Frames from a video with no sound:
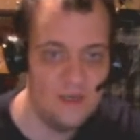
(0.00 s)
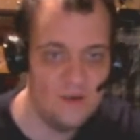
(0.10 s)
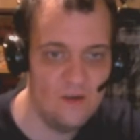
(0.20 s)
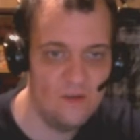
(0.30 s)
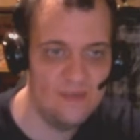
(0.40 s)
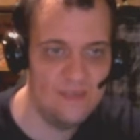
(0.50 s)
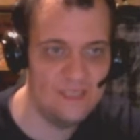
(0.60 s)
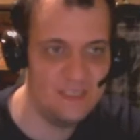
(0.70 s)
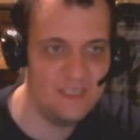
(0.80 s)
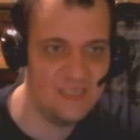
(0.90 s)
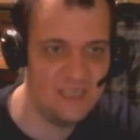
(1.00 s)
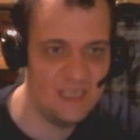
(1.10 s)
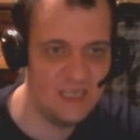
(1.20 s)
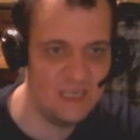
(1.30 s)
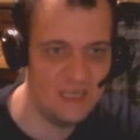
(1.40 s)
we will
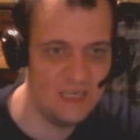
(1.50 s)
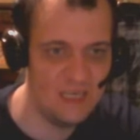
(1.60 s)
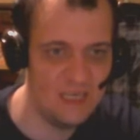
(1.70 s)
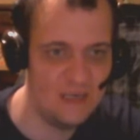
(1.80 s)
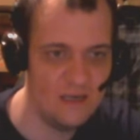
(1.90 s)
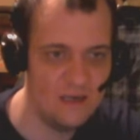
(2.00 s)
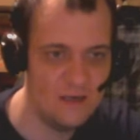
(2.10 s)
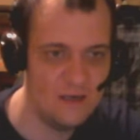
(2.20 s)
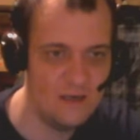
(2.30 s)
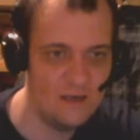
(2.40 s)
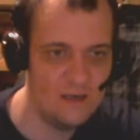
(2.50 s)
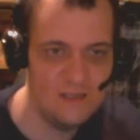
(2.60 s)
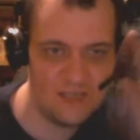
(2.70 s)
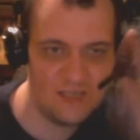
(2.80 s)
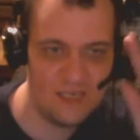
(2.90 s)
see in
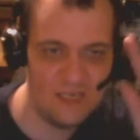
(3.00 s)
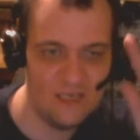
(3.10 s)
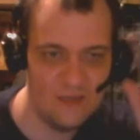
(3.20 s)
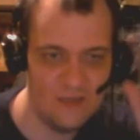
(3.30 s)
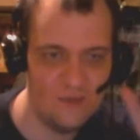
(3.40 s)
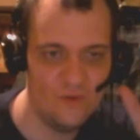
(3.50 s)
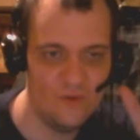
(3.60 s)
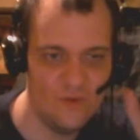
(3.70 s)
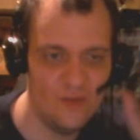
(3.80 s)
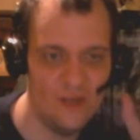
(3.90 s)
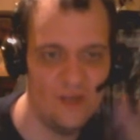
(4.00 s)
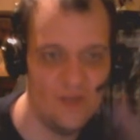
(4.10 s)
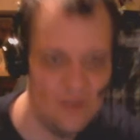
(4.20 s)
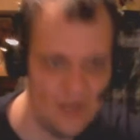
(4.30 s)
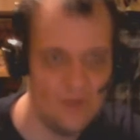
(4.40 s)
3, 2, 1,
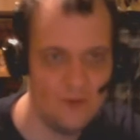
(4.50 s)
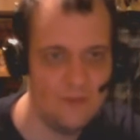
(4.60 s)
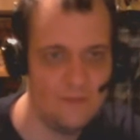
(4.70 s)
now.